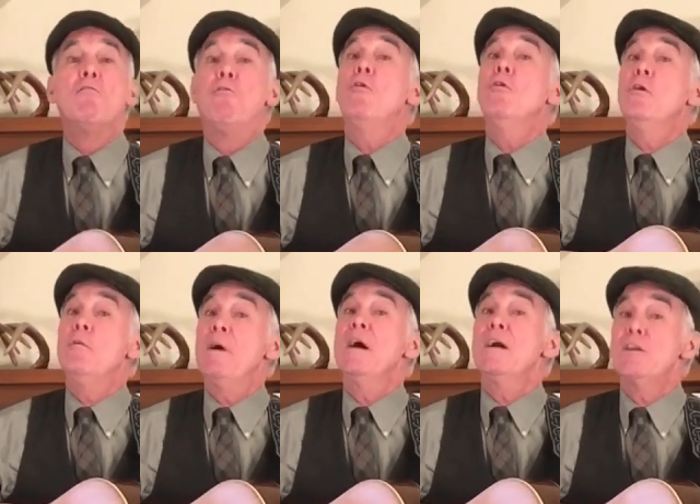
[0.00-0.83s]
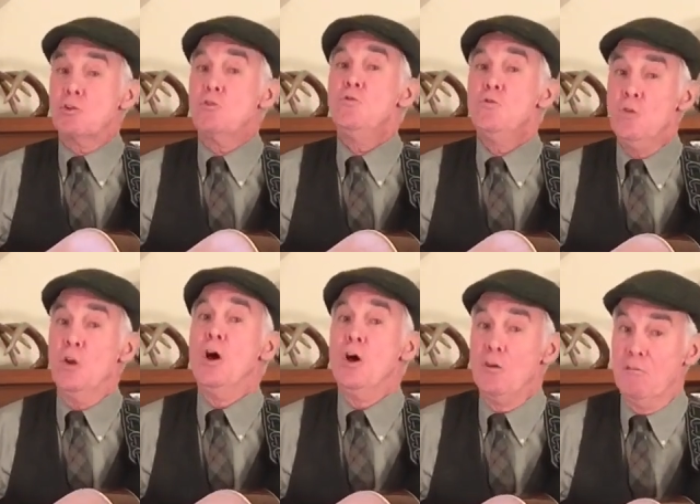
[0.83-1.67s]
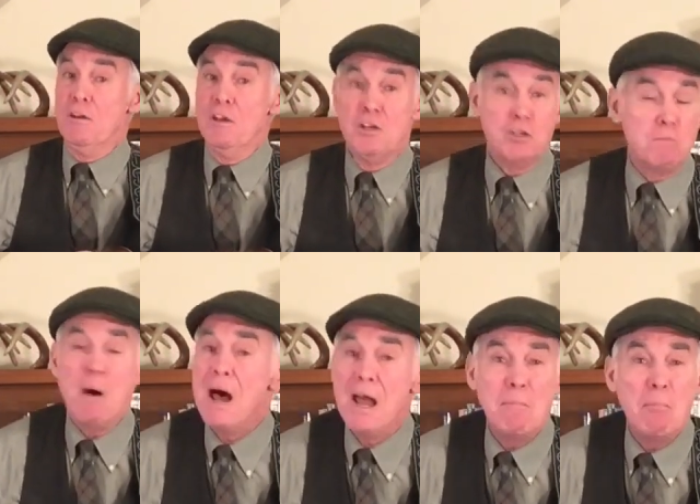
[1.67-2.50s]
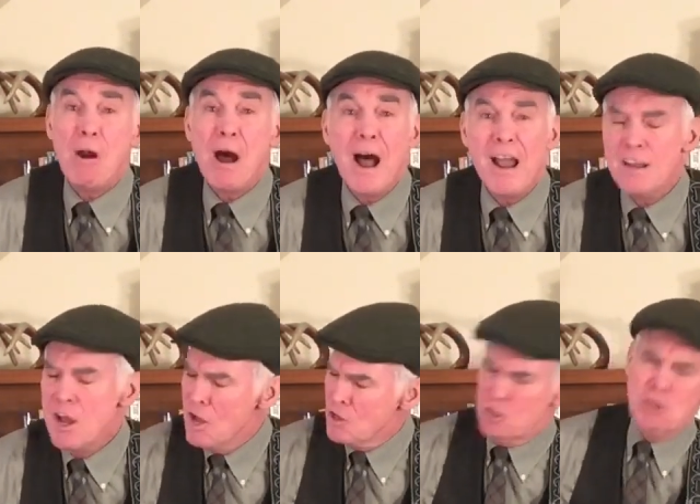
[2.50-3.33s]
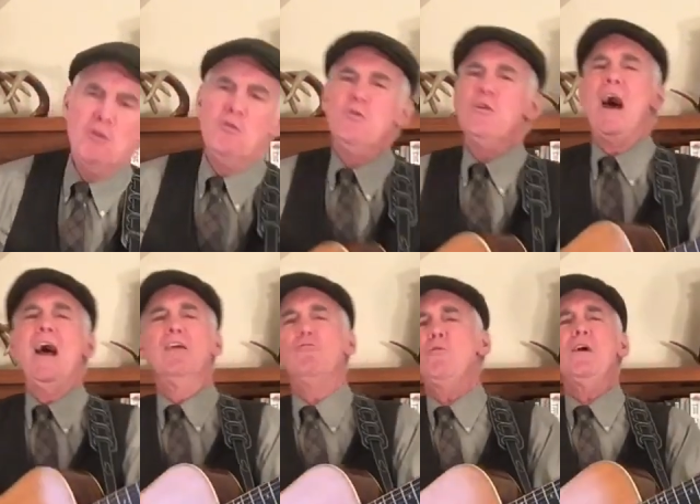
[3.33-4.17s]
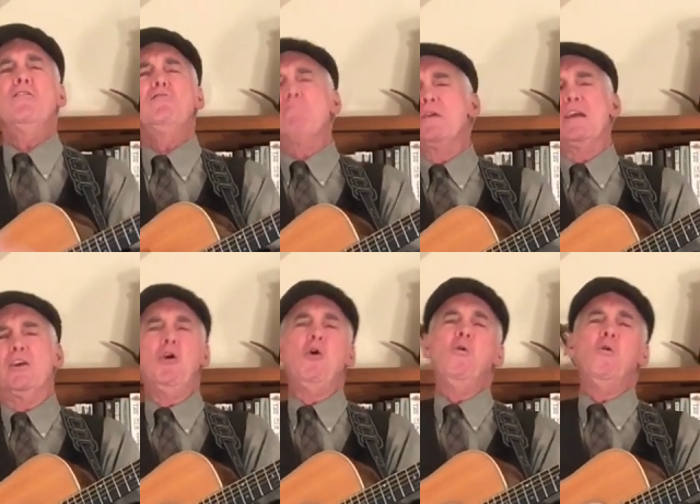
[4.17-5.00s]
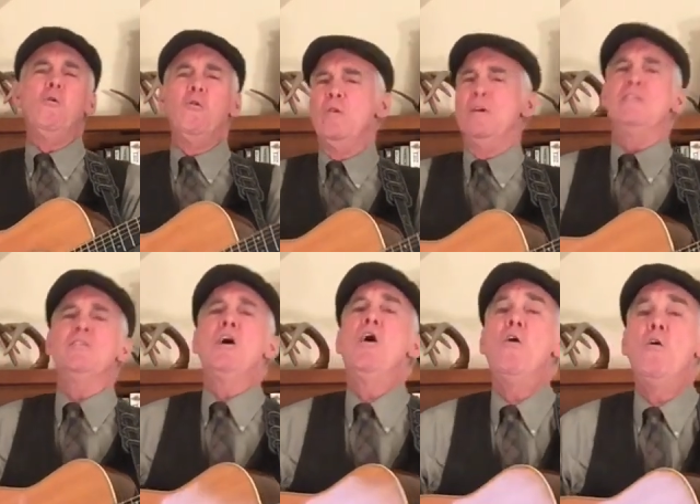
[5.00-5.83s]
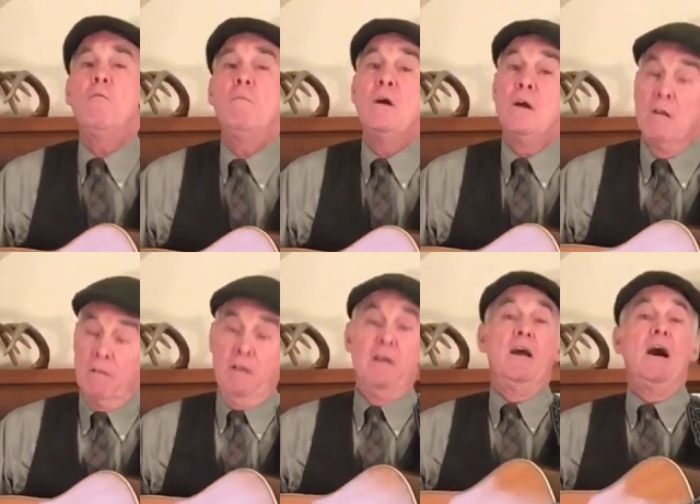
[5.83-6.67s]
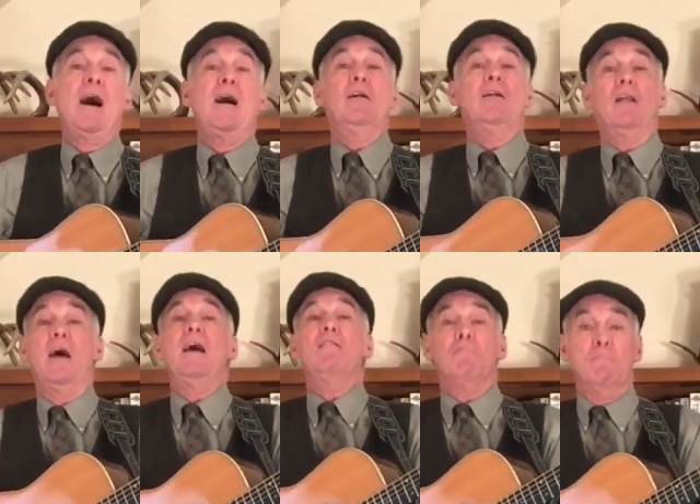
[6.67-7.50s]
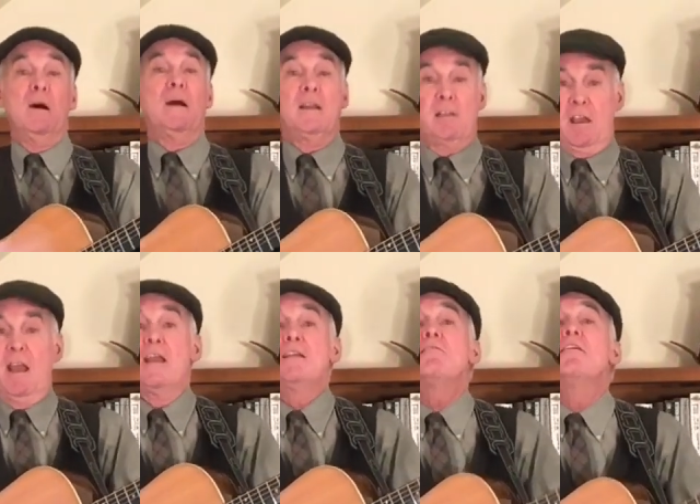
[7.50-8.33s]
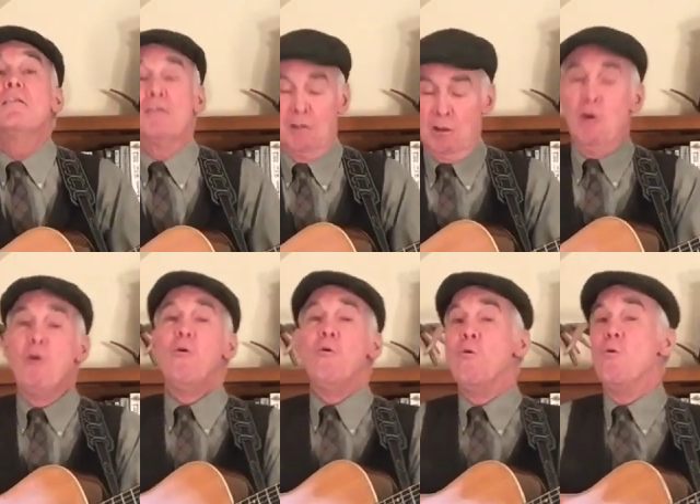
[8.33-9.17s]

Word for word: for my true love is my bride. Soon I will be going home, then I'll have my Kate alone.